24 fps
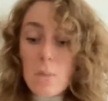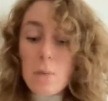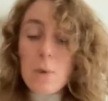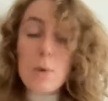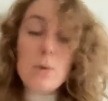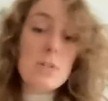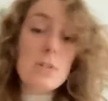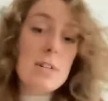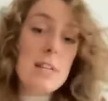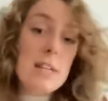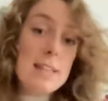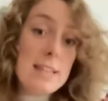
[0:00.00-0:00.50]
We
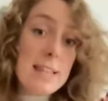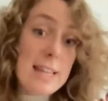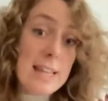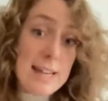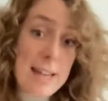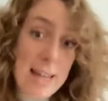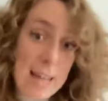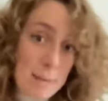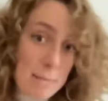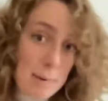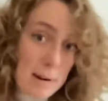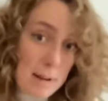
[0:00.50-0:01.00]
also need the
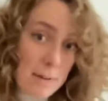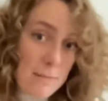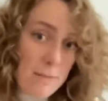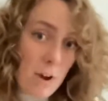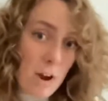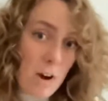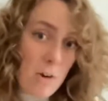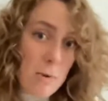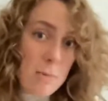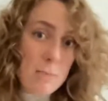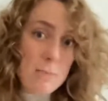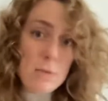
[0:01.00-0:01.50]
enabling
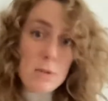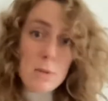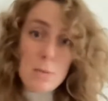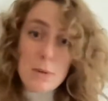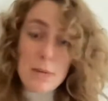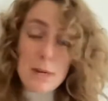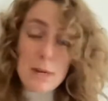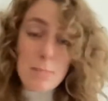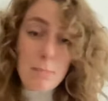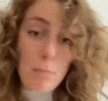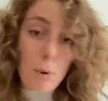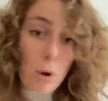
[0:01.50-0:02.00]
environment. So we
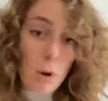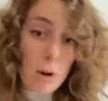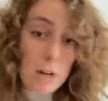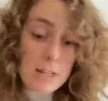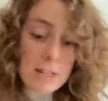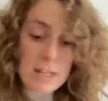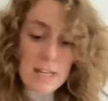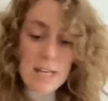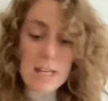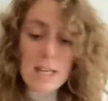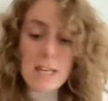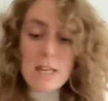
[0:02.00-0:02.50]
need
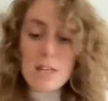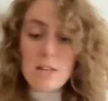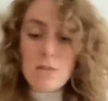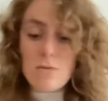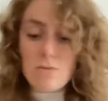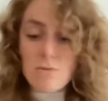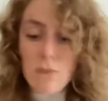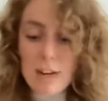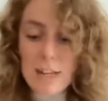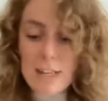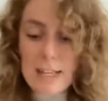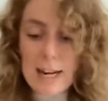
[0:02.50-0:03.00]

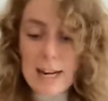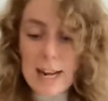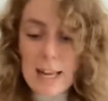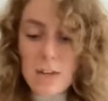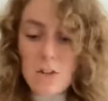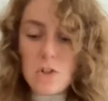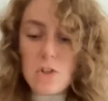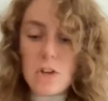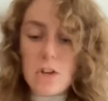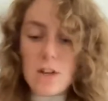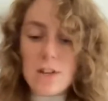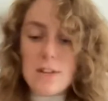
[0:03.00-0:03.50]
policies,
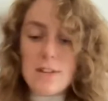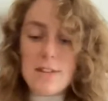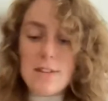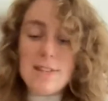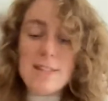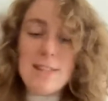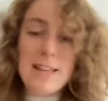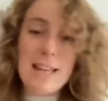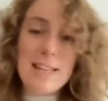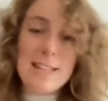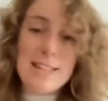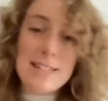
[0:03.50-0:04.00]

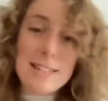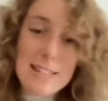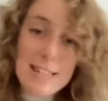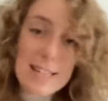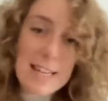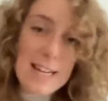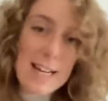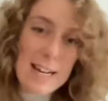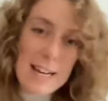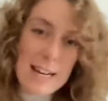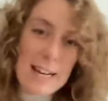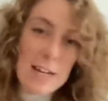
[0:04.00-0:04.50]
regulations, and
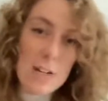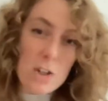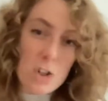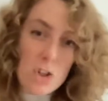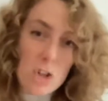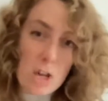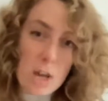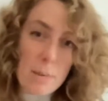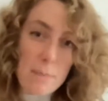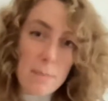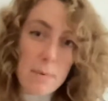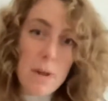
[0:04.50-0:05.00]
senior
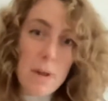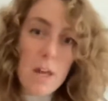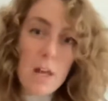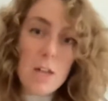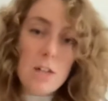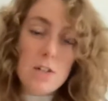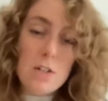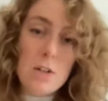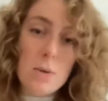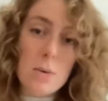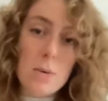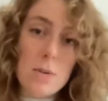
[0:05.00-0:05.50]
leadership
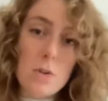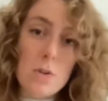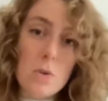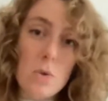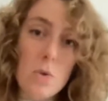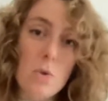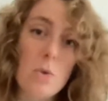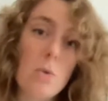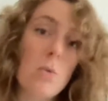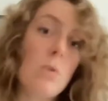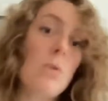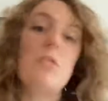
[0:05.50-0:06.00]
to
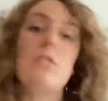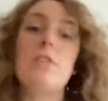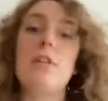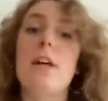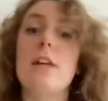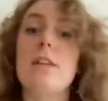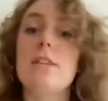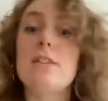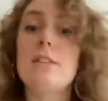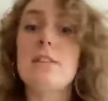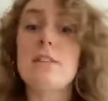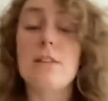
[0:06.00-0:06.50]
ensure
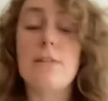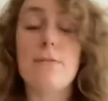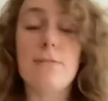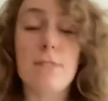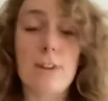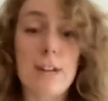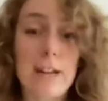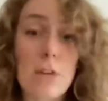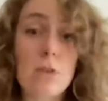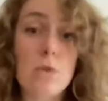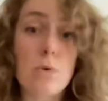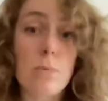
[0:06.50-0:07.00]
that
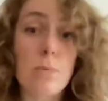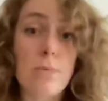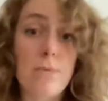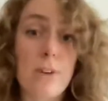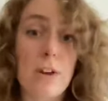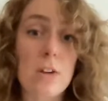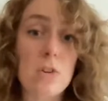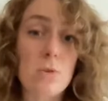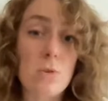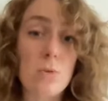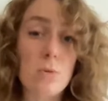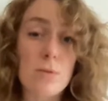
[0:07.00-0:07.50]
financial
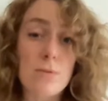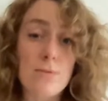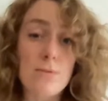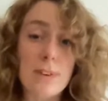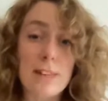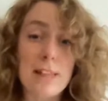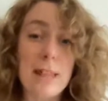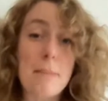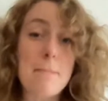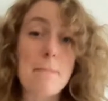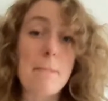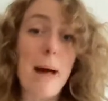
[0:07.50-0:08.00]
professionals
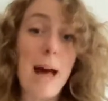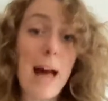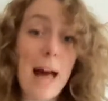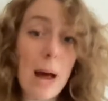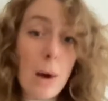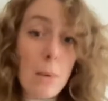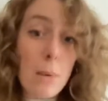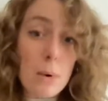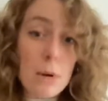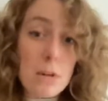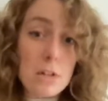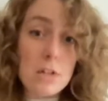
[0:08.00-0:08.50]
feel
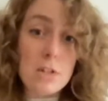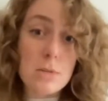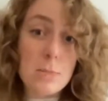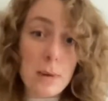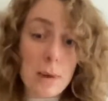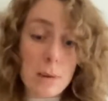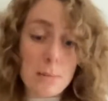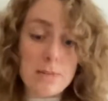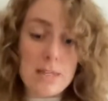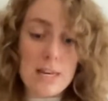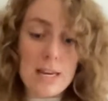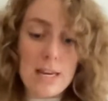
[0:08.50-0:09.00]
empowered to be
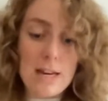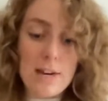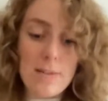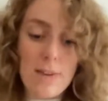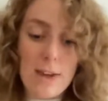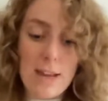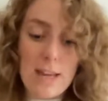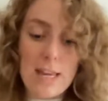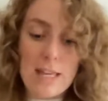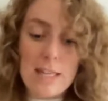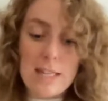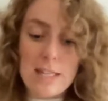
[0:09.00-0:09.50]
able to
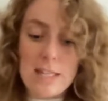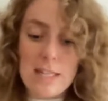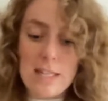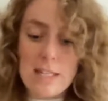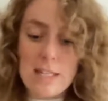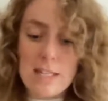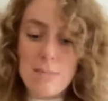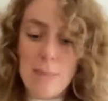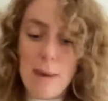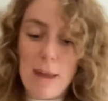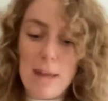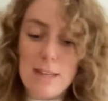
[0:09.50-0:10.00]
innovate into
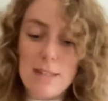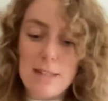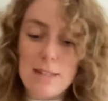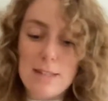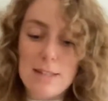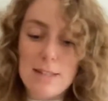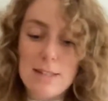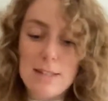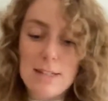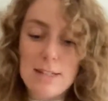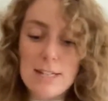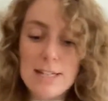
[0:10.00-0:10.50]
this
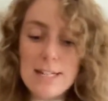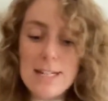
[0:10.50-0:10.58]
space.